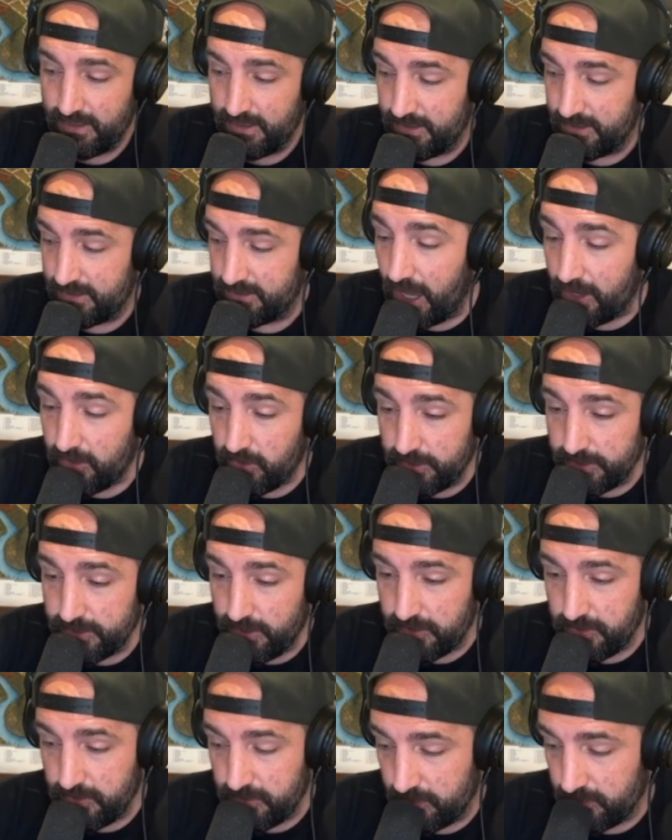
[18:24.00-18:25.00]
not only
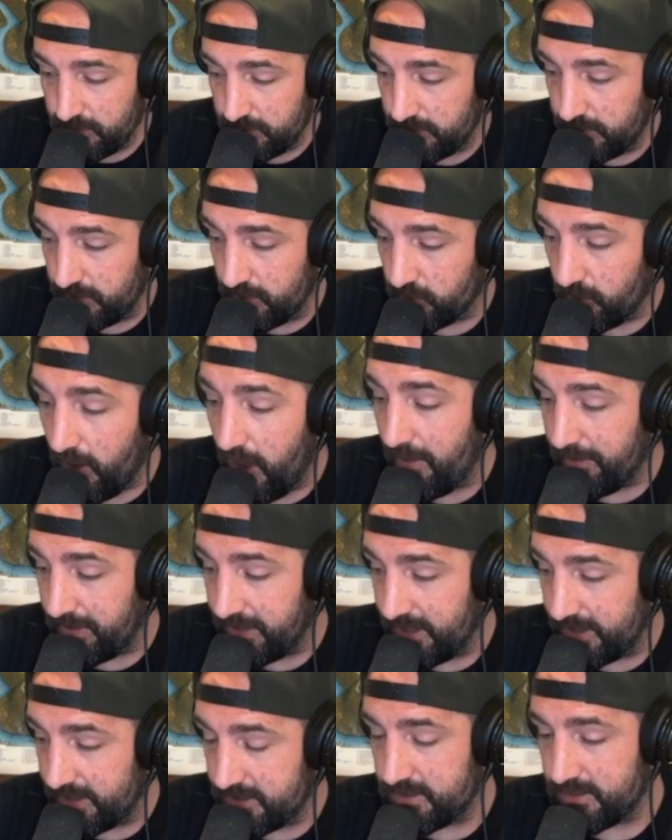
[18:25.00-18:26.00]
are you
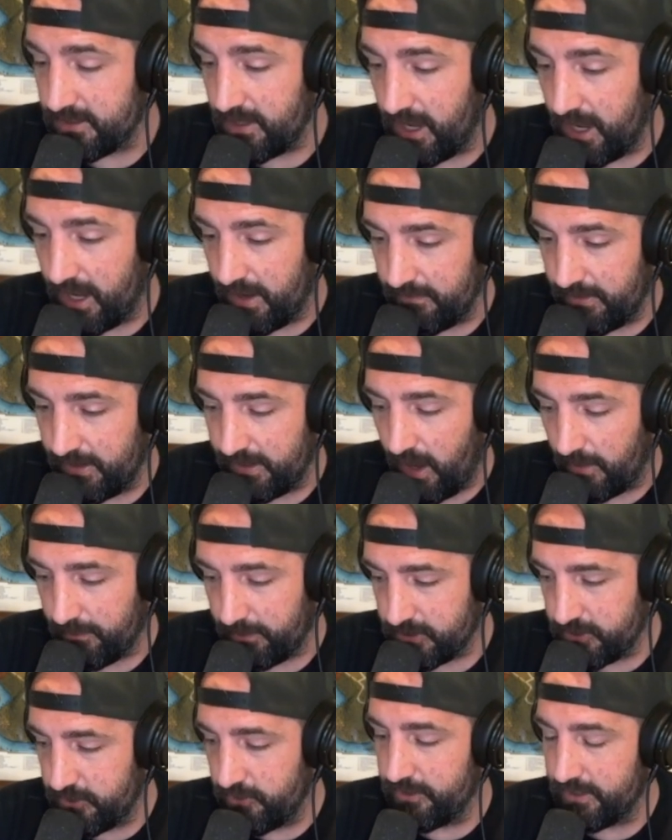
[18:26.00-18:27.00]
robbing us of an
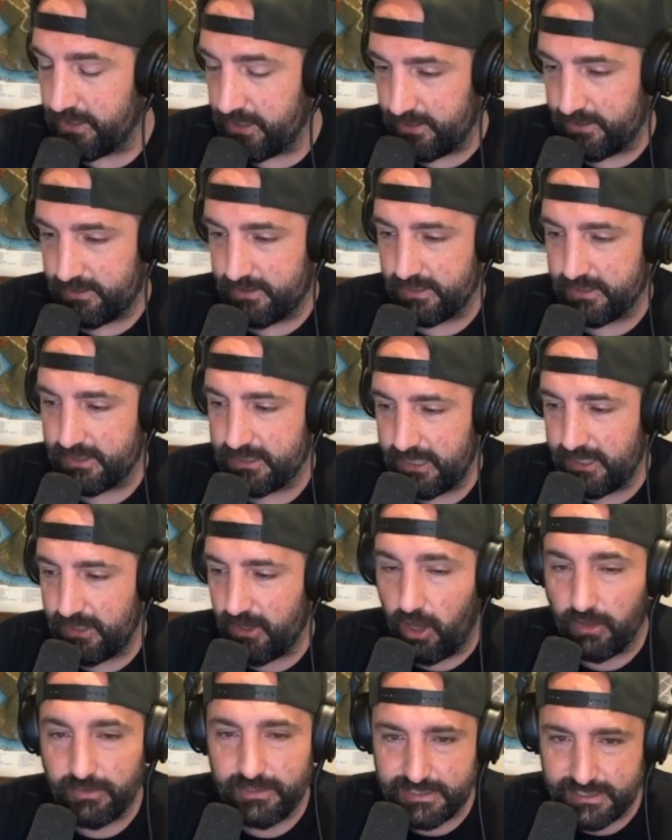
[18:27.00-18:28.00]
opportunity to see
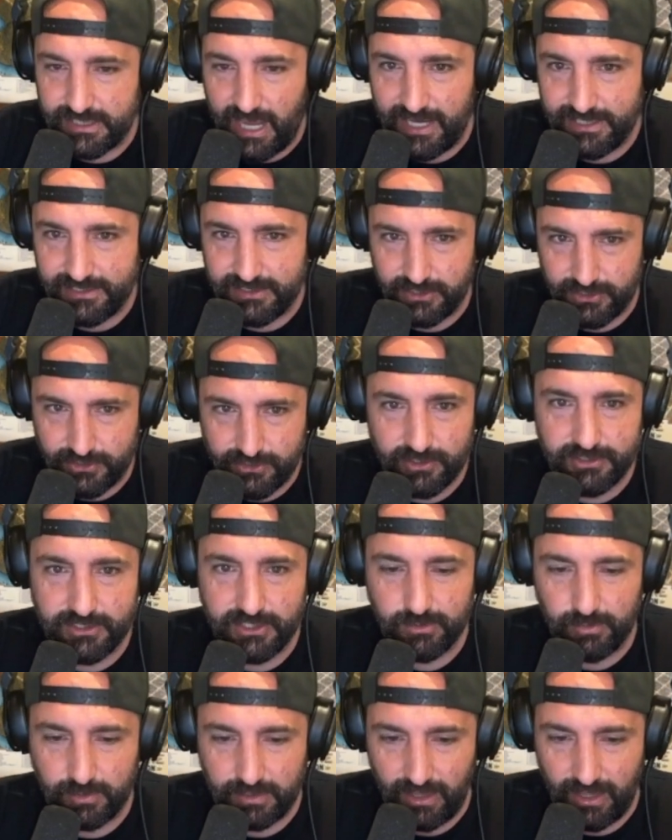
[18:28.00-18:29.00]
all these guys in the
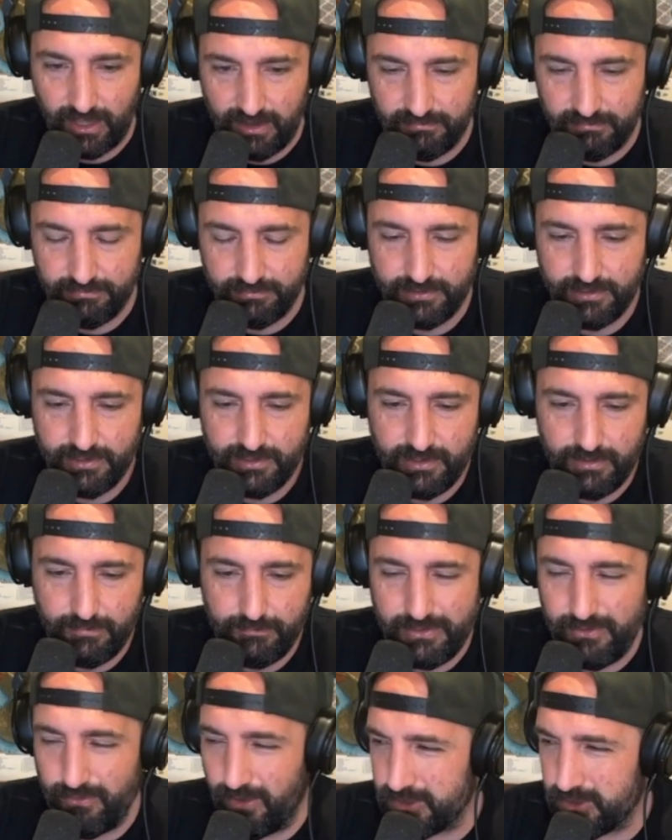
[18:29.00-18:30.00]
jerseys we love,
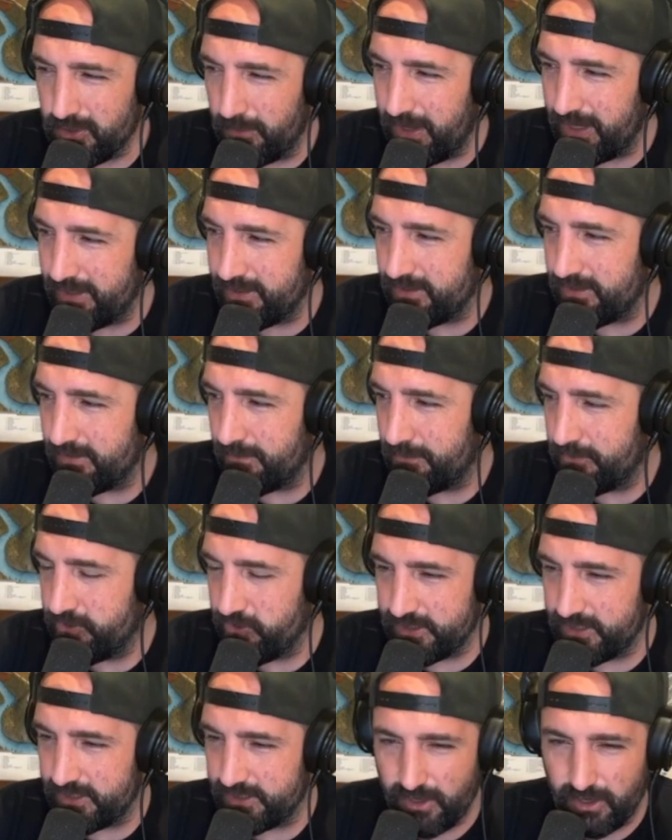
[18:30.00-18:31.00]
but you also made
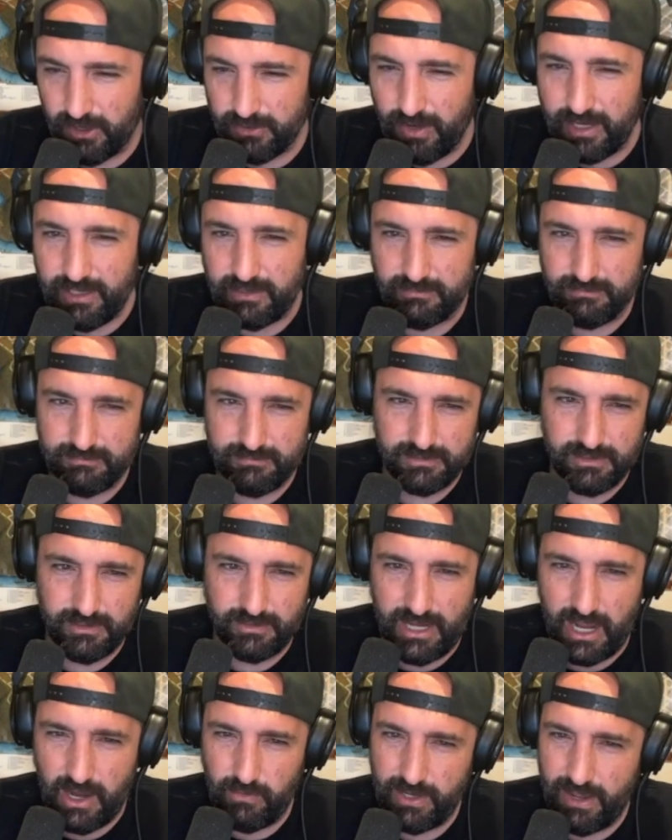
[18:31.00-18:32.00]
jerseys that aren't great. So
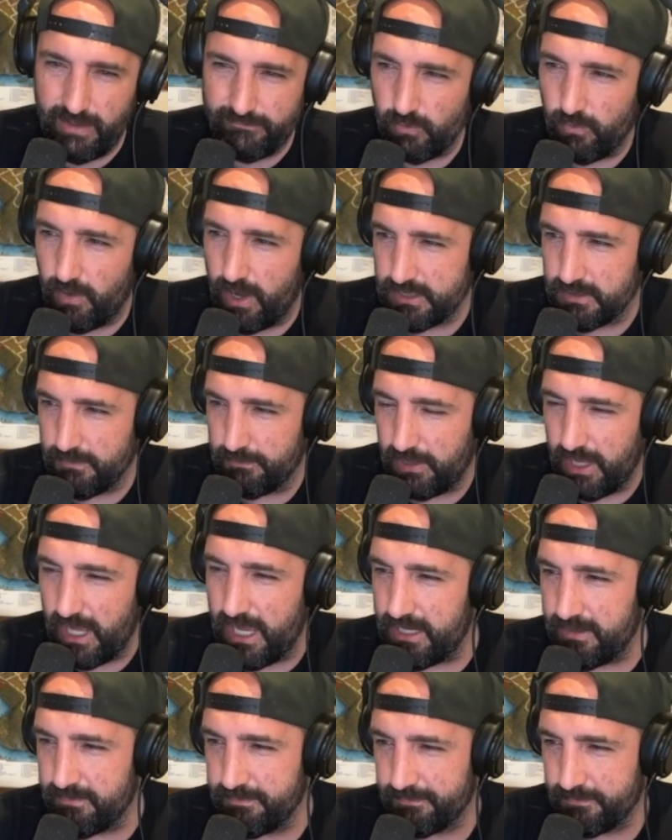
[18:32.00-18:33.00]
now we have to watch them
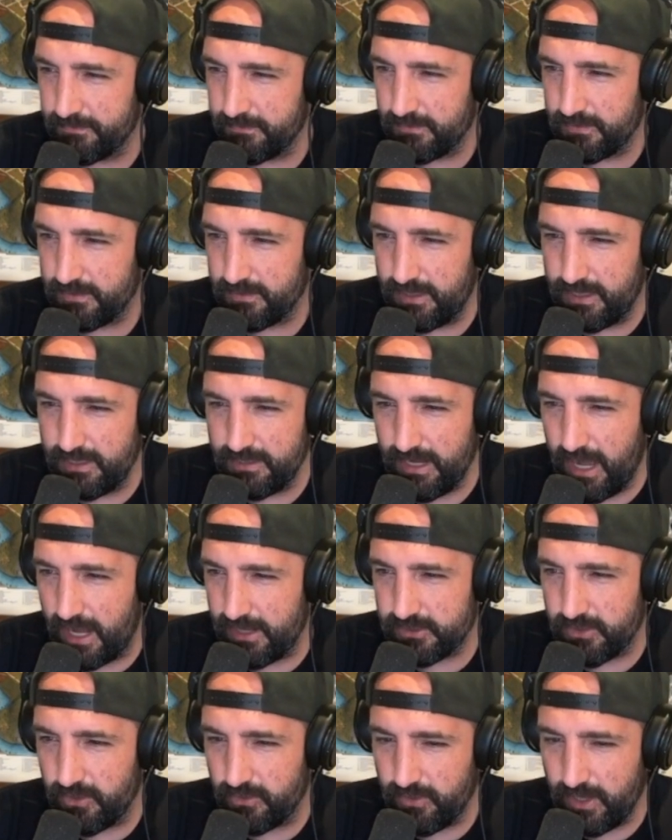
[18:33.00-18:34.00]
play in
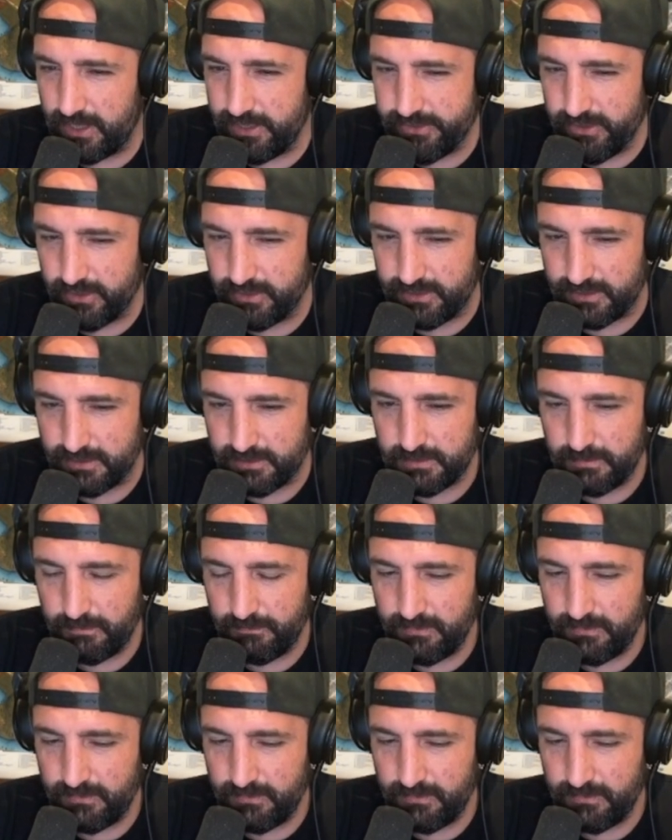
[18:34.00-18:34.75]
not so great jerseys.